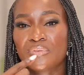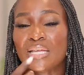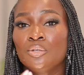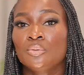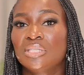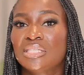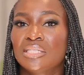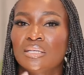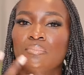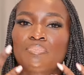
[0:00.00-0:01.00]
Then
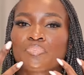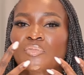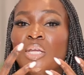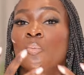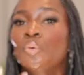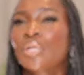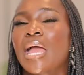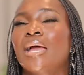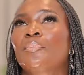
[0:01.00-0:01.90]
it would